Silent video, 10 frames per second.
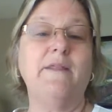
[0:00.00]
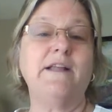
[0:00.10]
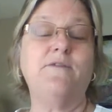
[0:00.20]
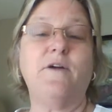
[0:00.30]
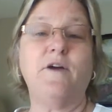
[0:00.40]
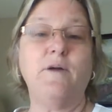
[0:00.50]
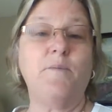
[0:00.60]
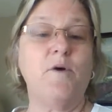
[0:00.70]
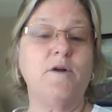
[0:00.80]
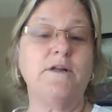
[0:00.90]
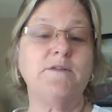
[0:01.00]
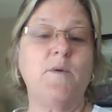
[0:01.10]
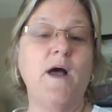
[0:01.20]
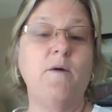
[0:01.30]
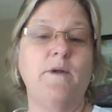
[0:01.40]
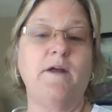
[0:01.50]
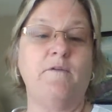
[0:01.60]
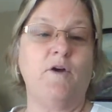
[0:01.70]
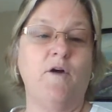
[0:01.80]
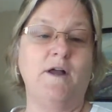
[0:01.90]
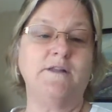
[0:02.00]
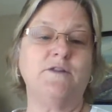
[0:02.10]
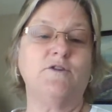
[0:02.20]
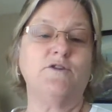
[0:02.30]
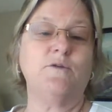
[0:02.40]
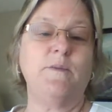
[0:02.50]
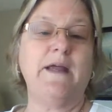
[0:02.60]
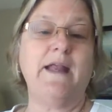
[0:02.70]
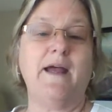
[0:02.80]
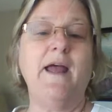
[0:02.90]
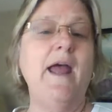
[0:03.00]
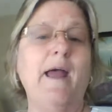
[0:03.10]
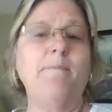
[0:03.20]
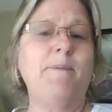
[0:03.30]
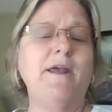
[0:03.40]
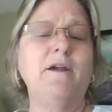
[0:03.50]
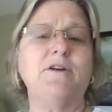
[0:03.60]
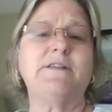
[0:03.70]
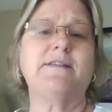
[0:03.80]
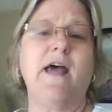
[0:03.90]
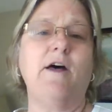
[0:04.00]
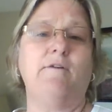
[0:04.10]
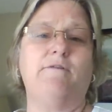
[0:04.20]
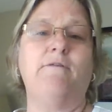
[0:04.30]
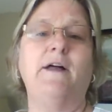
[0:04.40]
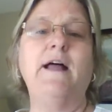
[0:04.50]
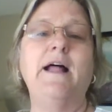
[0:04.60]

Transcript: That's very important as well whenever you're on social media. And be yourself.